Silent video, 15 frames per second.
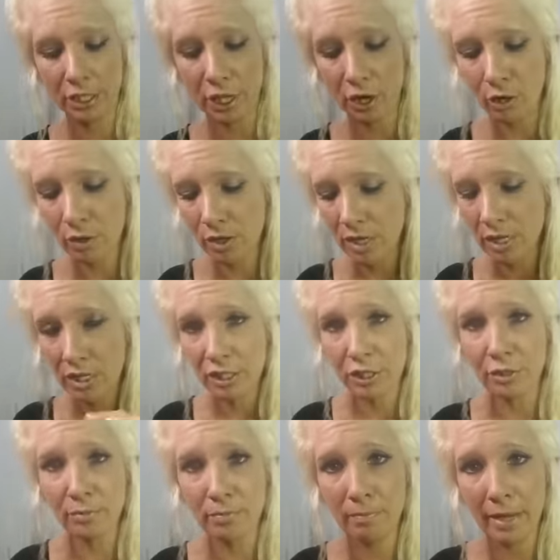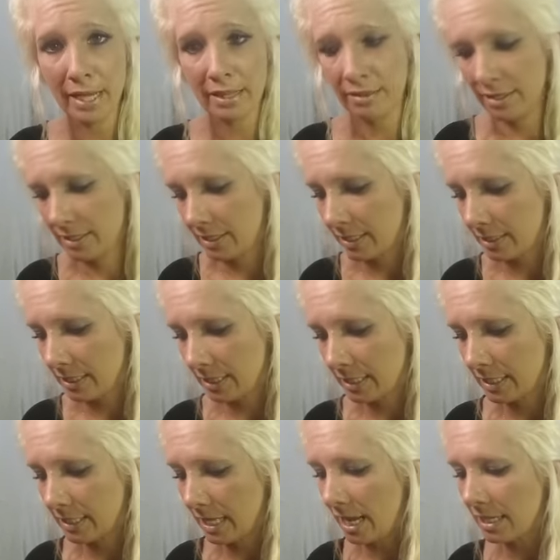to go to make this a
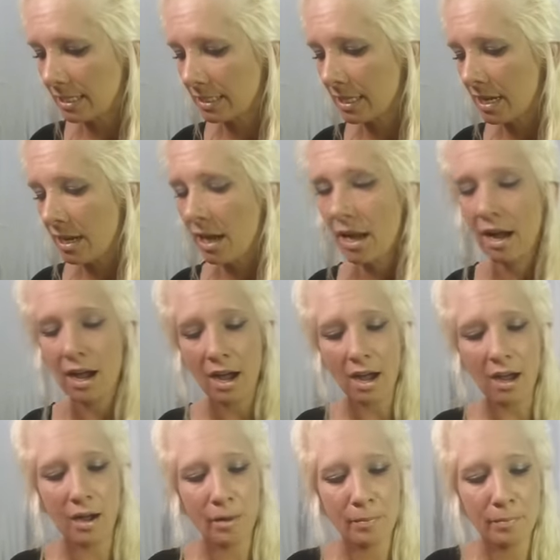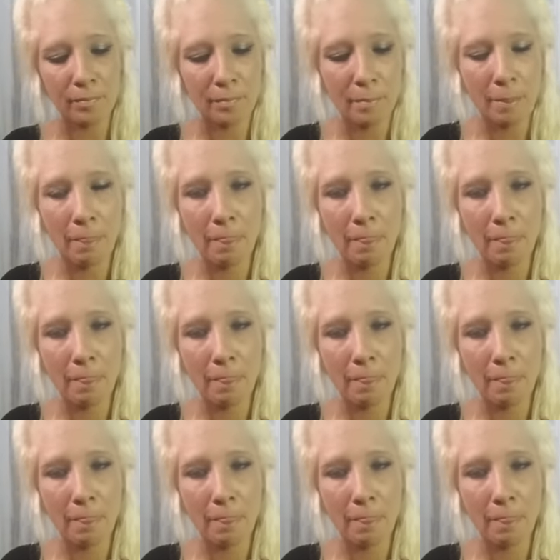success. Um,